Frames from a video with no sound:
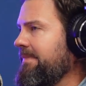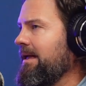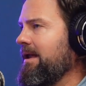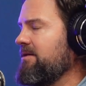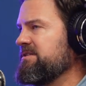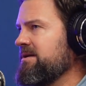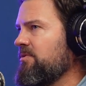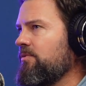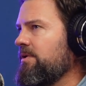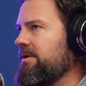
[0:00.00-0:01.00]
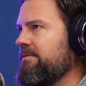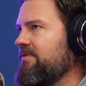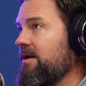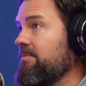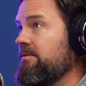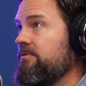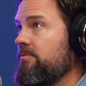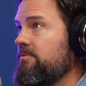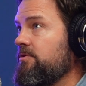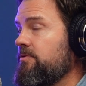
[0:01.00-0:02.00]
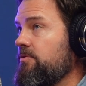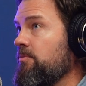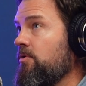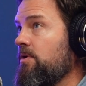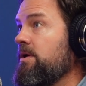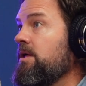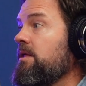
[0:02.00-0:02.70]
LA was number 1 and followed by 3 more.